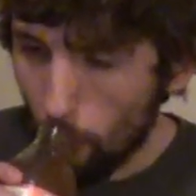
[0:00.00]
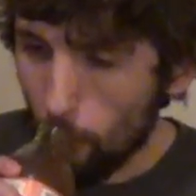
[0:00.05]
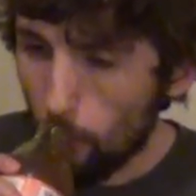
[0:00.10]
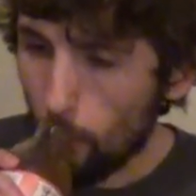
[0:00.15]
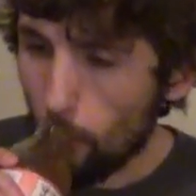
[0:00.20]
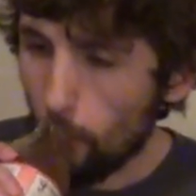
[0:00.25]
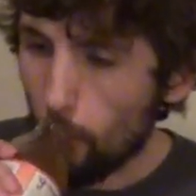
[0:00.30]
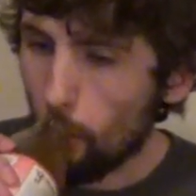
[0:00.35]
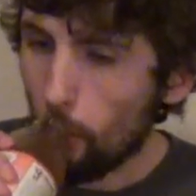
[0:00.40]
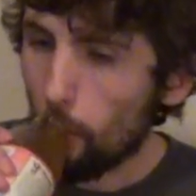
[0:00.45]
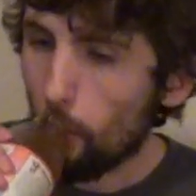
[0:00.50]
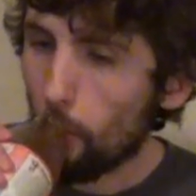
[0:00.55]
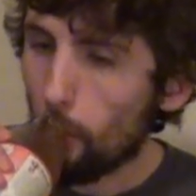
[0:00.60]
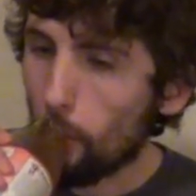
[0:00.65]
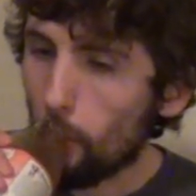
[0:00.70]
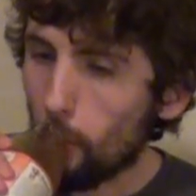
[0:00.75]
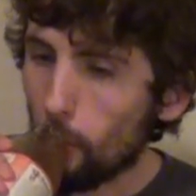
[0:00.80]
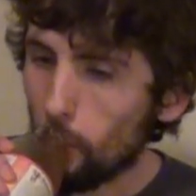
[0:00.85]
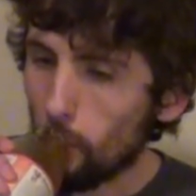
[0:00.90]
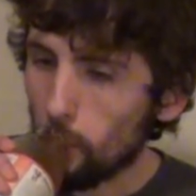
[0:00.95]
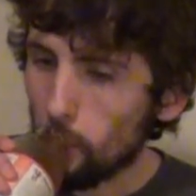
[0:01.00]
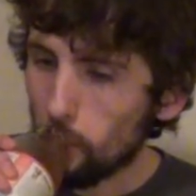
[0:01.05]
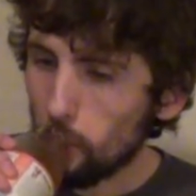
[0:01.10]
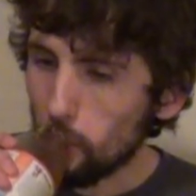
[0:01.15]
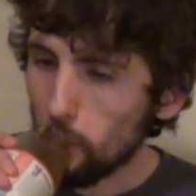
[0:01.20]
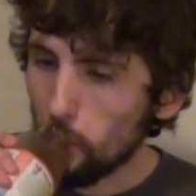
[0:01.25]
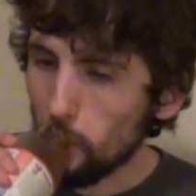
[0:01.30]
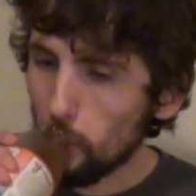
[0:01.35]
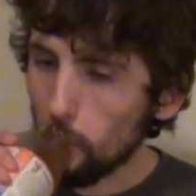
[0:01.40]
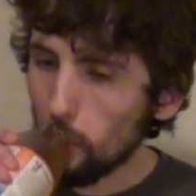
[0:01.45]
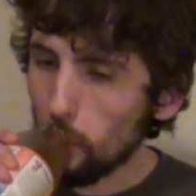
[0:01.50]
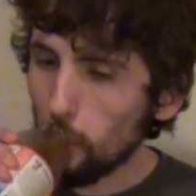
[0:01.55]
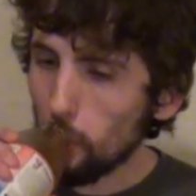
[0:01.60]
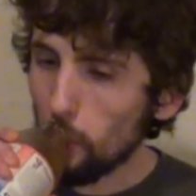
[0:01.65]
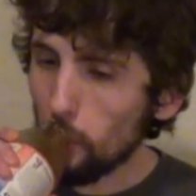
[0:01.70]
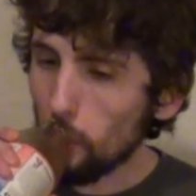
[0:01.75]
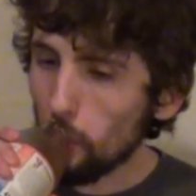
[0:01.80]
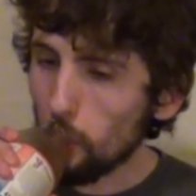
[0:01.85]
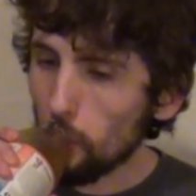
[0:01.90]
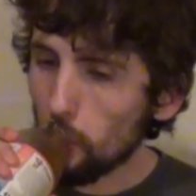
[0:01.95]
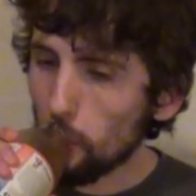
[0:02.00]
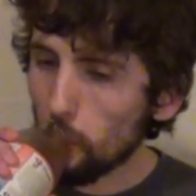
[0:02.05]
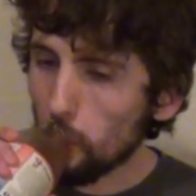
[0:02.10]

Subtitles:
Nothing is said.